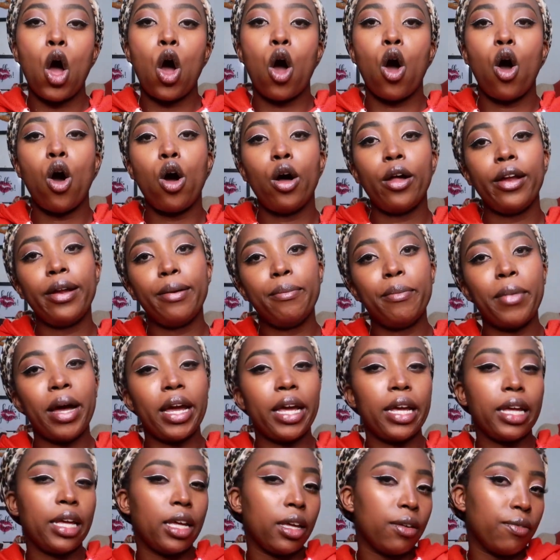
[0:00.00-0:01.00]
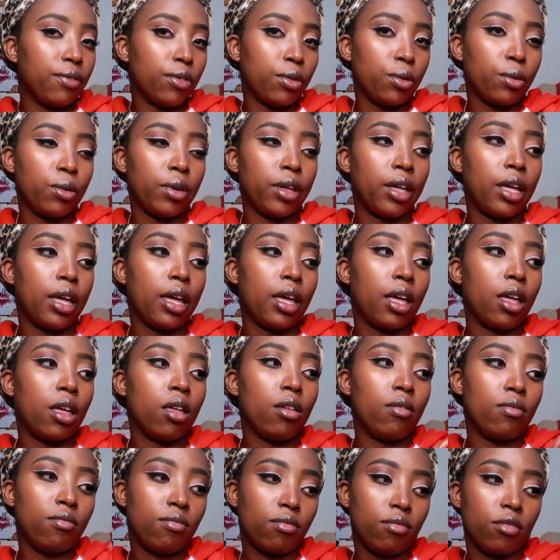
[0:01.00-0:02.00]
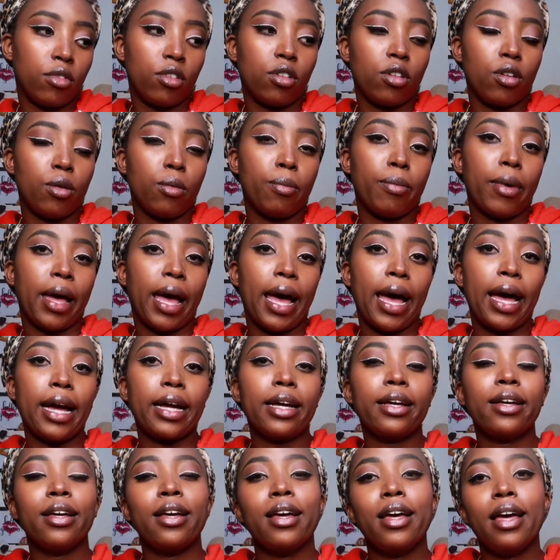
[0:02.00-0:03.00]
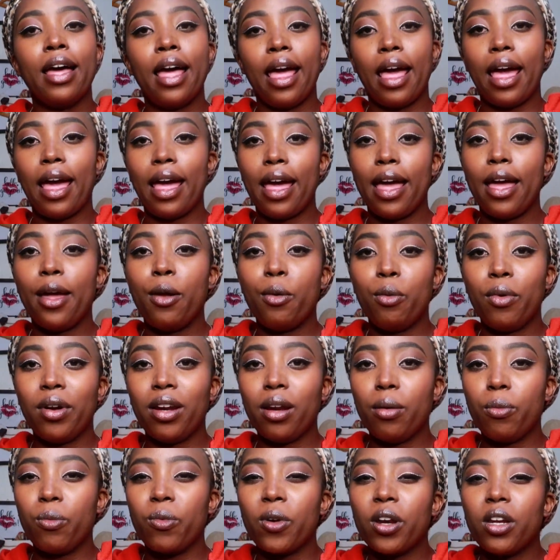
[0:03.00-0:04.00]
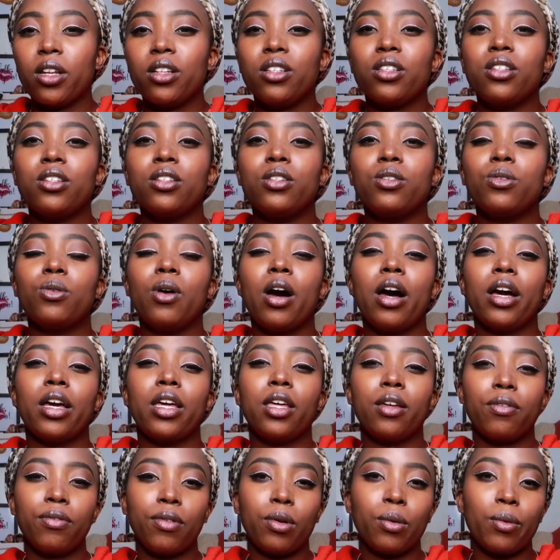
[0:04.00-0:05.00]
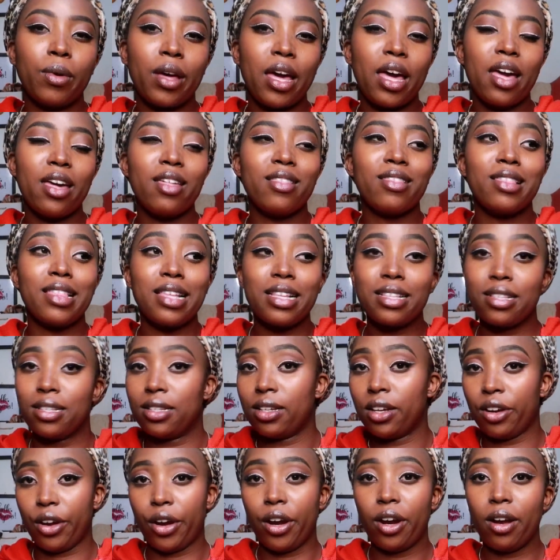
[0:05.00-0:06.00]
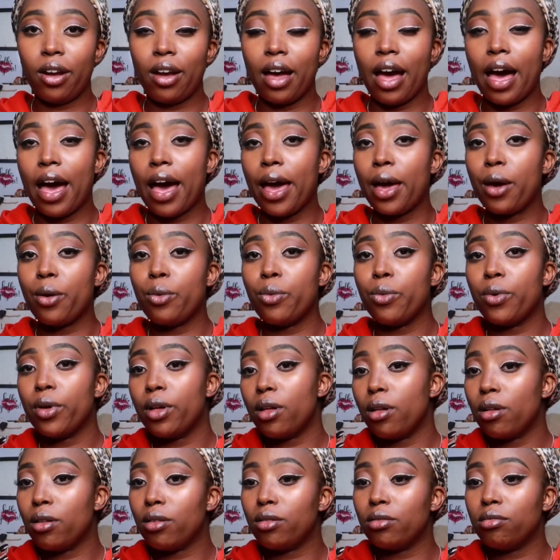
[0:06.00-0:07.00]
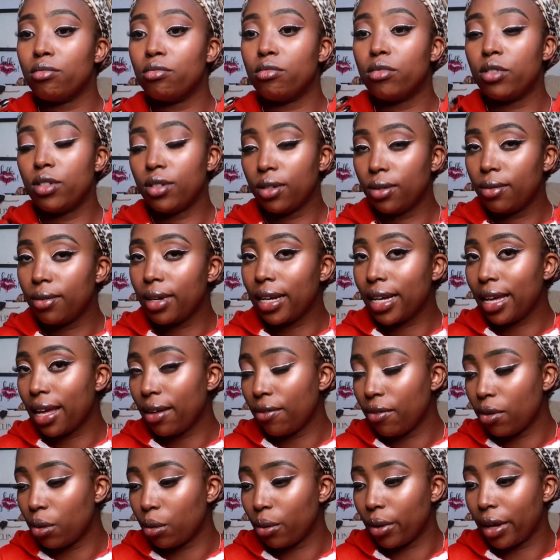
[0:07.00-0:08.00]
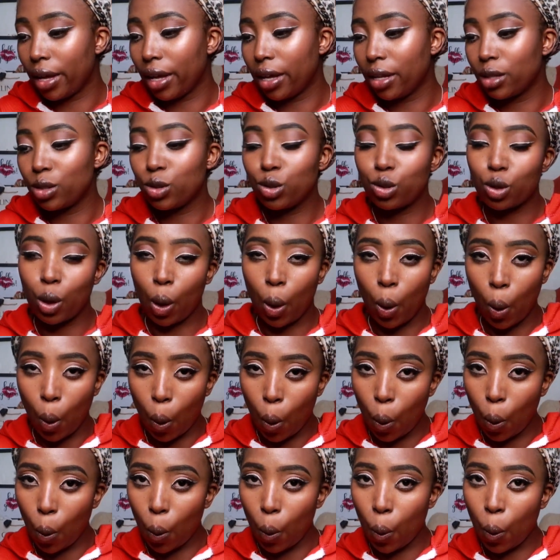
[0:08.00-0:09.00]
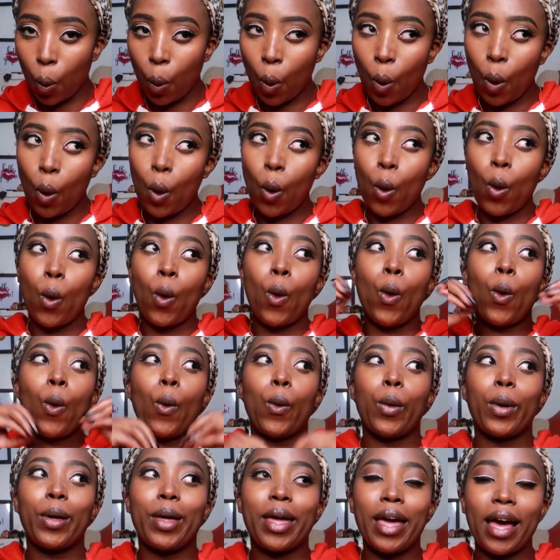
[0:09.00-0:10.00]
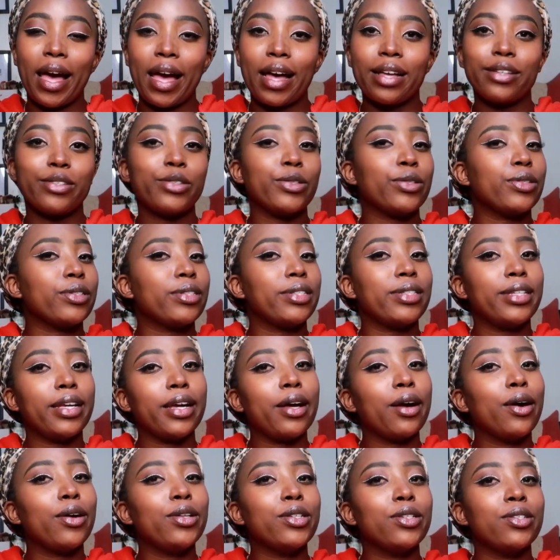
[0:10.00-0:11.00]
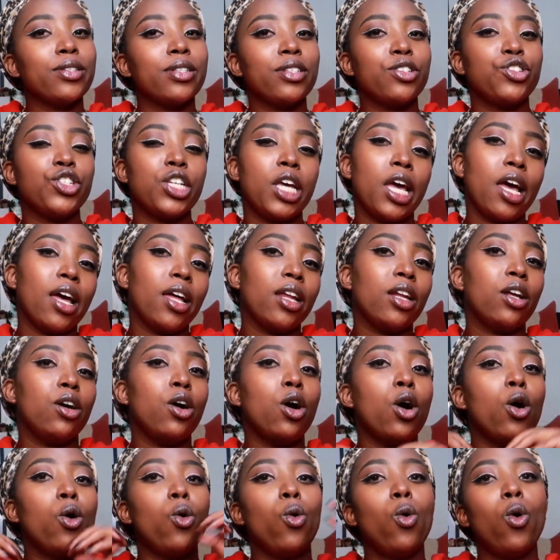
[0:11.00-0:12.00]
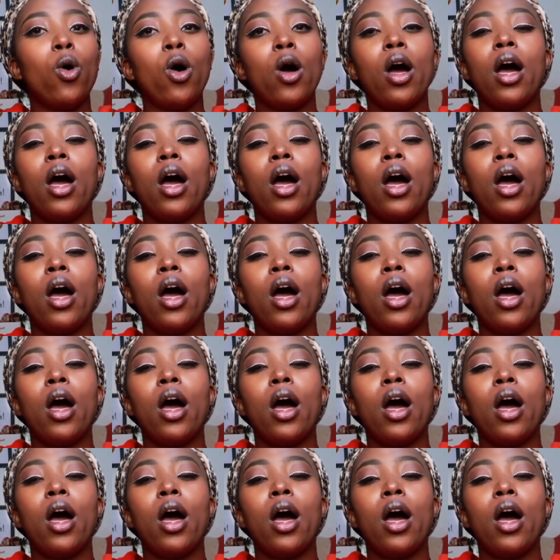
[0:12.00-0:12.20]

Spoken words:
on my giveaway, you know, bag. And when I'm ready to do a giveaway this year, I will do a giveaway. So yeah, so stick on to the channel,